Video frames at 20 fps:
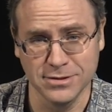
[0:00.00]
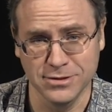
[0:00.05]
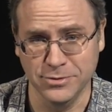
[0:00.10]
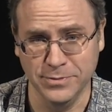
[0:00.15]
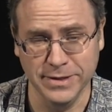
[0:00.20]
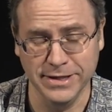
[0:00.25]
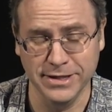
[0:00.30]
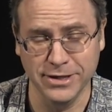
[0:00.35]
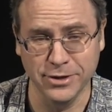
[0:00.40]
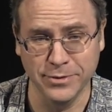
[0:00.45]

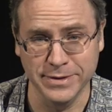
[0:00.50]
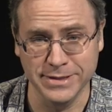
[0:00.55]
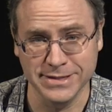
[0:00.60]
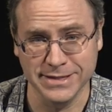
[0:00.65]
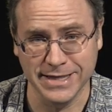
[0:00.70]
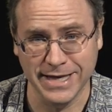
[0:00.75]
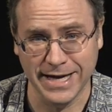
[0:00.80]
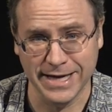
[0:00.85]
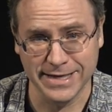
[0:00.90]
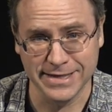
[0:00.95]
We didn't go into
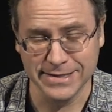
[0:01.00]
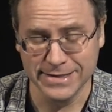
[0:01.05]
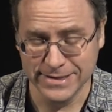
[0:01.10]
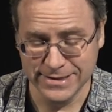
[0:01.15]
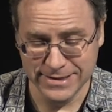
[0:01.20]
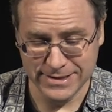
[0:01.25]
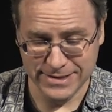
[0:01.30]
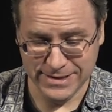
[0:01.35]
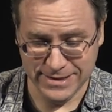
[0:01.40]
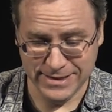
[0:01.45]
that.
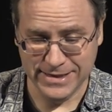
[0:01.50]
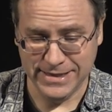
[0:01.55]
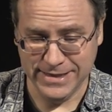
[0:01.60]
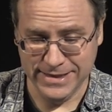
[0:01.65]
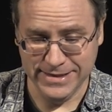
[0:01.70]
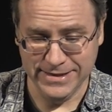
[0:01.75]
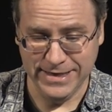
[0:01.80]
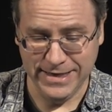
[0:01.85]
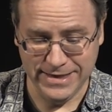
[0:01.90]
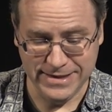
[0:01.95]

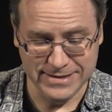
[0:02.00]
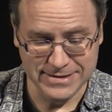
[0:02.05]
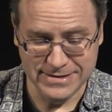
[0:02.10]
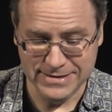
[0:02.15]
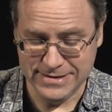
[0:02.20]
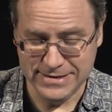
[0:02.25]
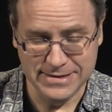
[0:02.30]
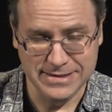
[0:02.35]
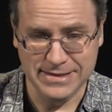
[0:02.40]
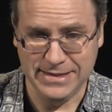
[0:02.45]
And then
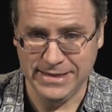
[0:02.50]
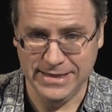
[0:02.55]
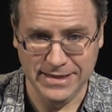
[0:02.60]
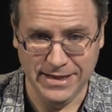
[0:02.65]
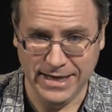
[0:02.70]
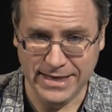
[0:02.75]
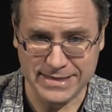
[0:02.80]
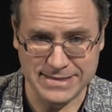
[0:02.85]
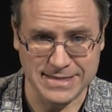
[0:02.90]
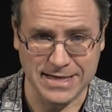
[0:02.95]
he
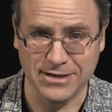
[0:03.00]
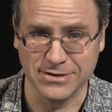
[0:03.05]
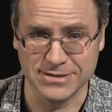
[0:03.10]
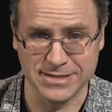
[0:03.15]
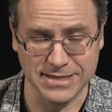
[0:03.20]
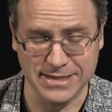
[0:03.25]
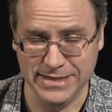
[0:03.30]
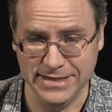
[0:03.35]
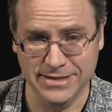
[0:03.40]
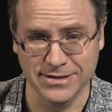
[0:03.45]
like sells
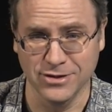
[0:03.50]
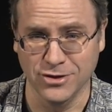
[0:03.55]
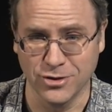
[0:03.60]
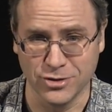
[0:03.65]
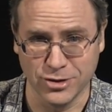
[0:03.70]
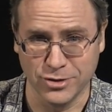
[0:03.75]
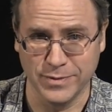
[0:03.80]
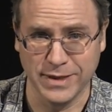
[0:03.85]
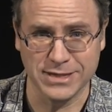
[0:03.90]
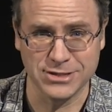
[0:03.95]
it in the
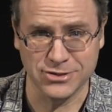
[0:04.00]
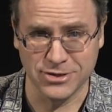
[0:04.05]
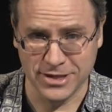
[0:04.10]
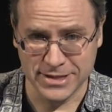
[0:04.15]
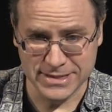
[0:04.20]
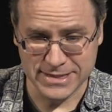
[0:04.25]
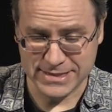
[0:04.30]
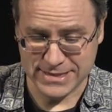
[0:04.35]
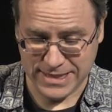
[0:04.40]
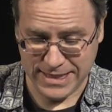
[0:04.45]
local
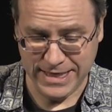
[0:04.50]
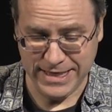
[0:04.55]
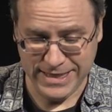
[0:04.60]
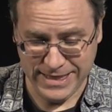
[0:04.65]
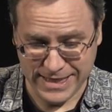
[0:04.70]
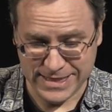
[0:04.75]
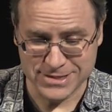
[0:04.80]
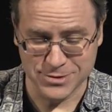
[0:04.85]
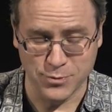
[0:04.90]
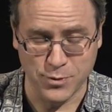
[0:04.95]
restaurants, and he
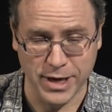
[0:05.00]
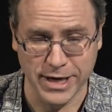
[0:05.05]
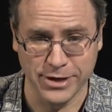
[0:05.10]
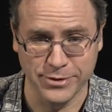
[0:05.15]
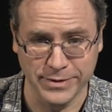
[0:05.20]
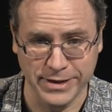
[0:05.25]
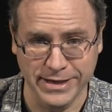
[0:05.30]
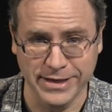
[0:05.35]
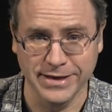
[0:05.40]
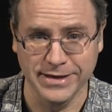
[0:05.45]
has a
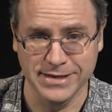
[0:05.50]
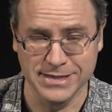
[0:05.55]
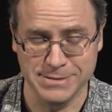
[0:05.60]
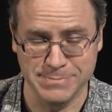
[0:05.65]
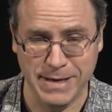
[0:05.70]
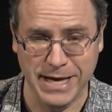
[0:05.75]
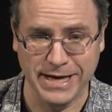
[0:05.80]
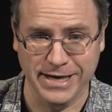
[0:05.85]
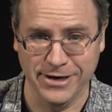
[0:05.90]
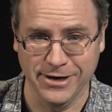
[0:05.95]
winery in his
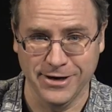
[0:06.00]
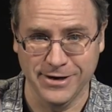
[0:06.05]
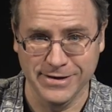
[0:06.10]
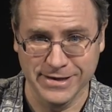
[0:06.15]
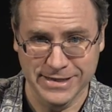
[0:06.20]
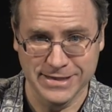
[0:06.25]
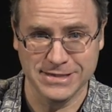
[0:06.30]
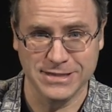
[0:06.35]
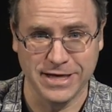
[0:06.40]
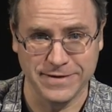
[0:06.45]
backyard
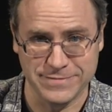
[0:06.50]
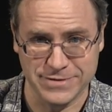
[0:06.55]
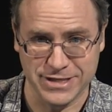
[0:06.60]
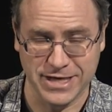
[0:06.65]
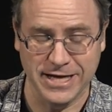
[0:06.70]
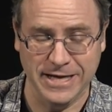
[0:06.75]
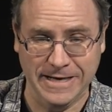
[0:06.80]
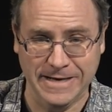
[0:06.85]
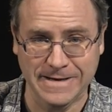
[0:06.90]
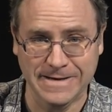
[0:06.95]
in a tough
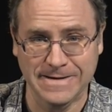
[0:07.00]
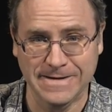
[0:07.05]
shed.